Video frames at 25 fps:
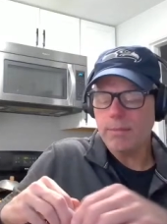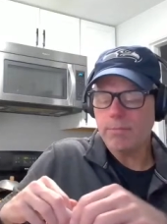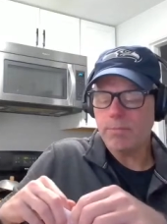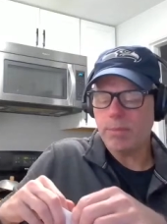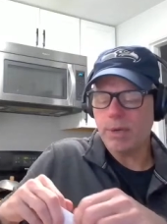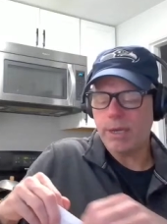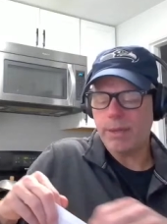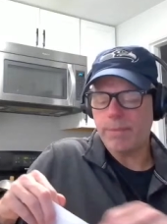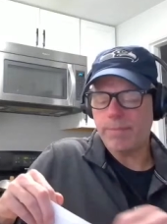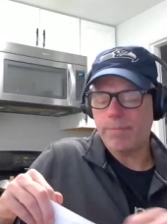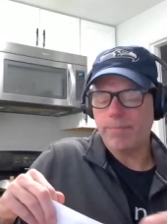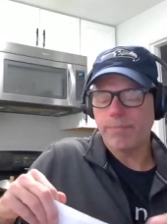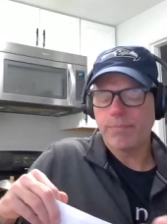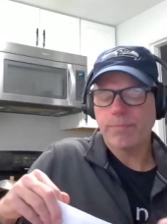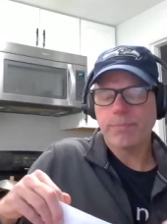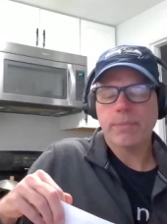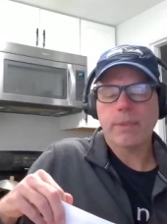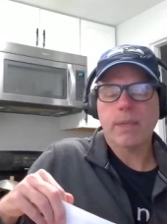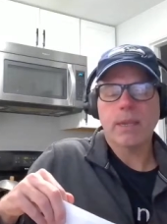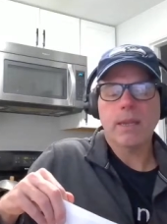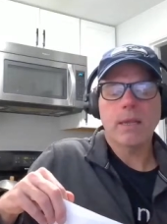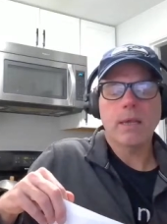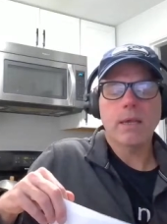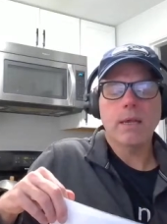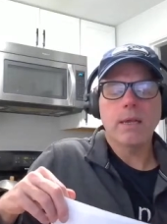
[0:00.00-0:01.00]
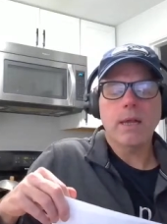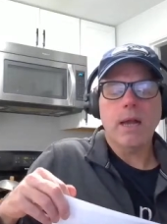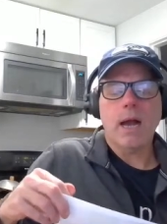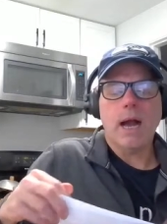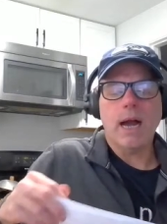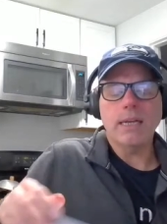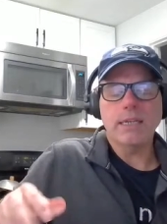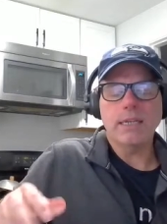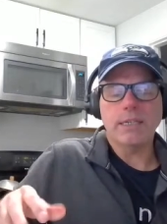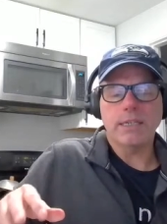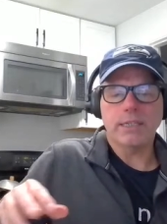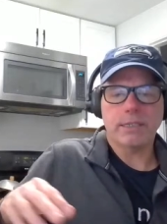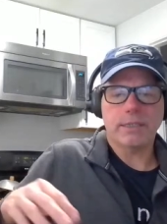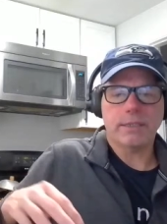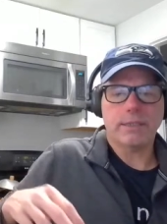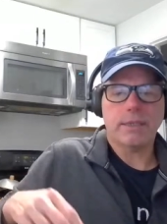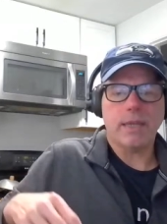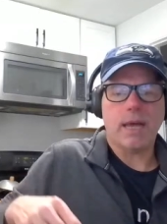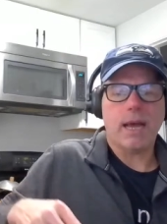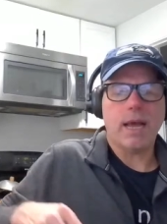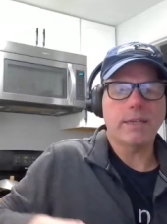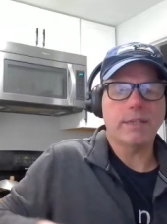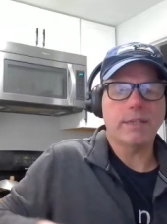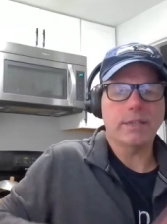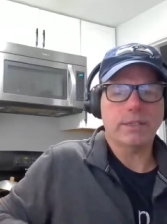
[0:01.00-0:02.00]
But I just
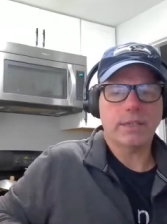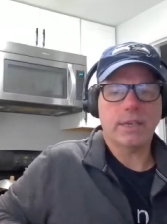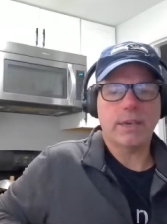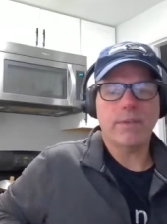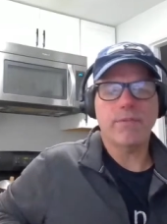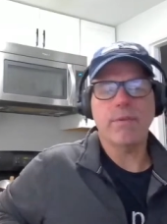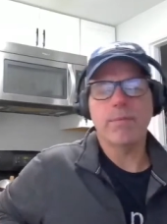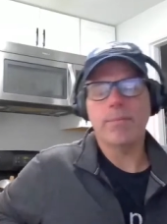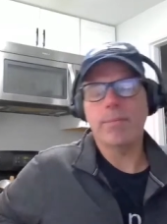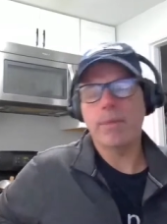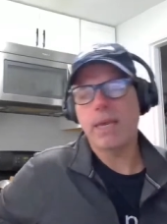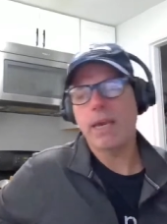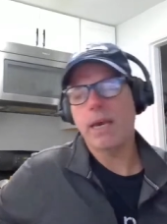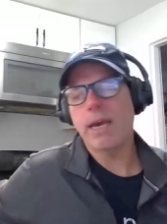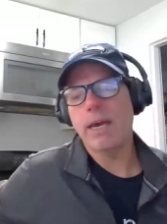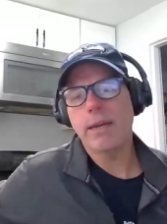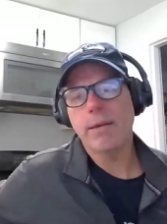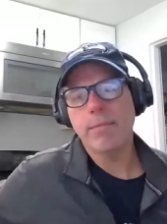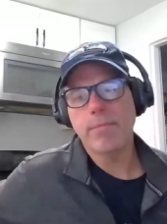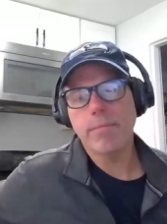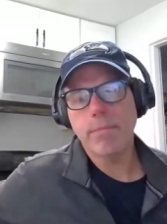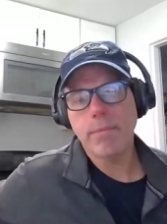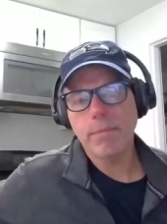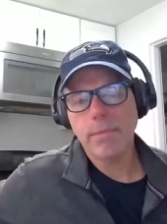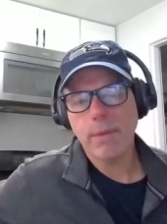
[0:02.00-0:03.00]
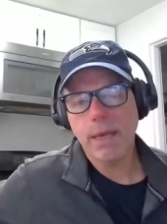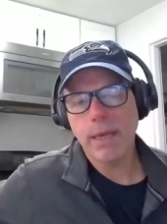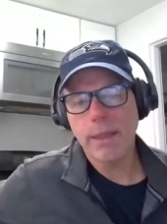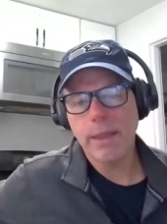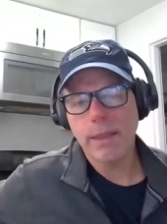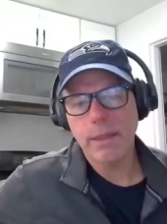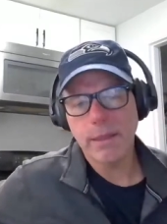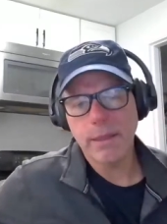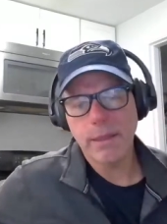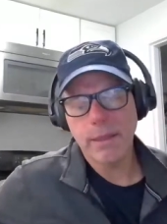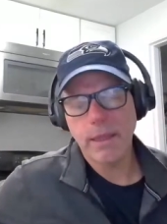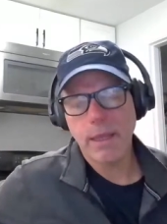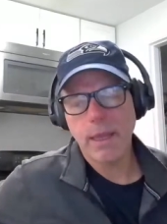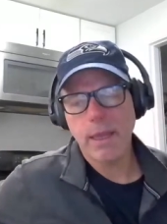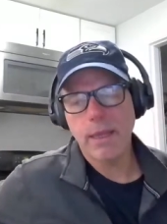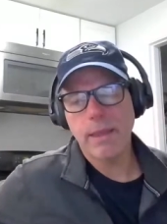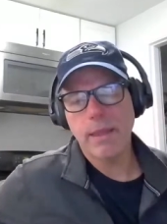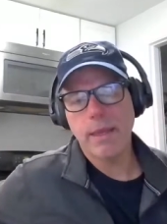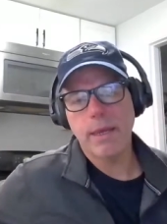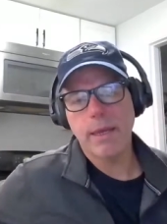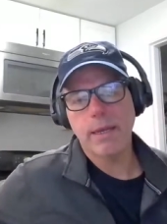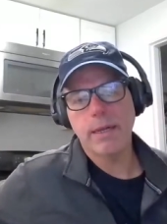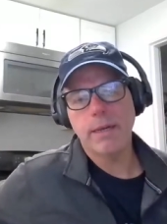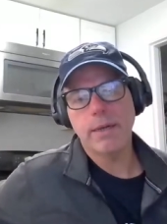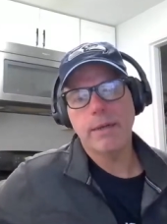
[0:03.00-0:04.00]
give them the item and
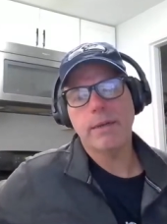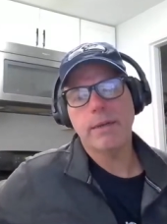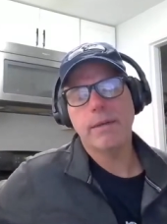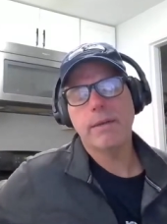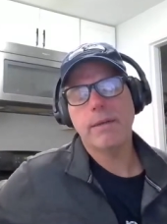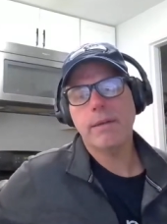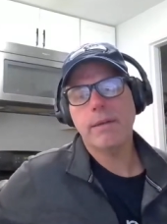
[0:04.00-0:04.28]
then